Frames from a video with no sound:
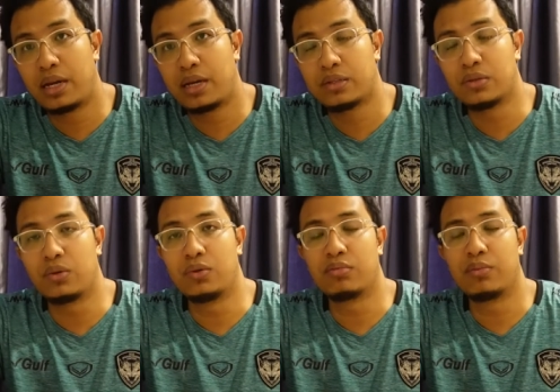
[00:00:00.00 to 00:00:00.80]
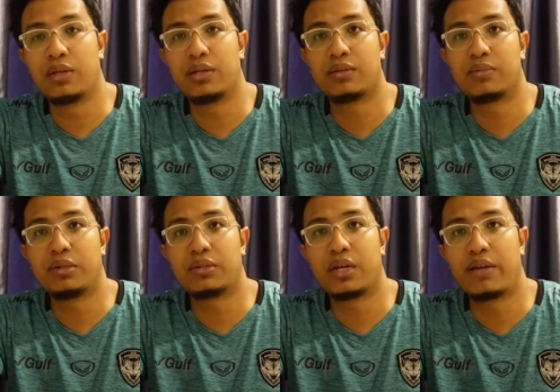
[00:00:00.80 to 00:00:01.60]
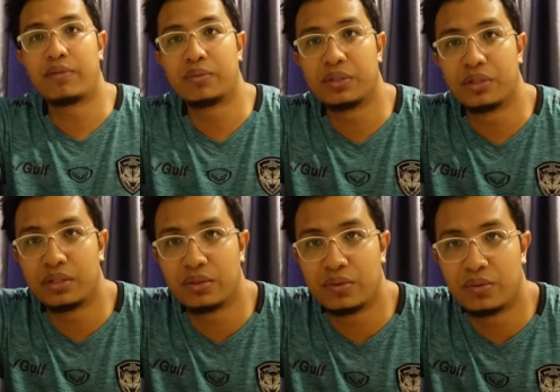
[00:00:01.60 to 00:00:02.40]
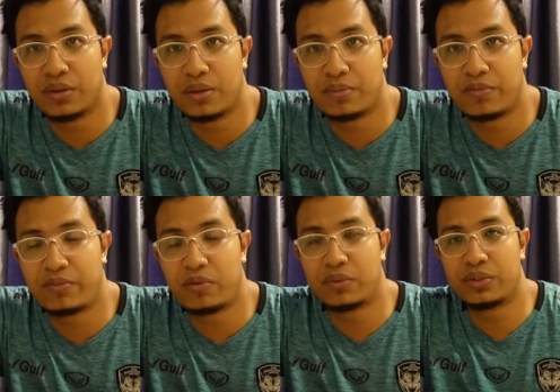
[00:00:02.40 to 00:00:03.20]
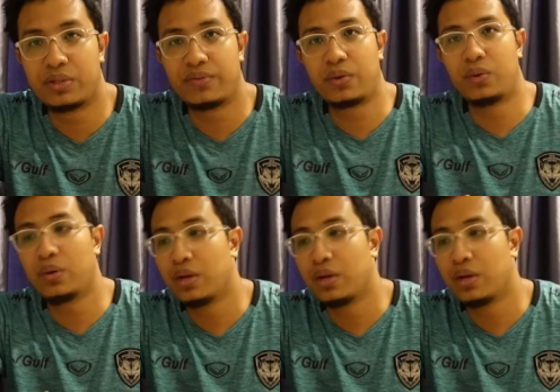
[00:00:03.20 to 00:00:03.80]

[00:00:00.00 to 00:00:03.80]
so maybe it's about time for me to do the performance review.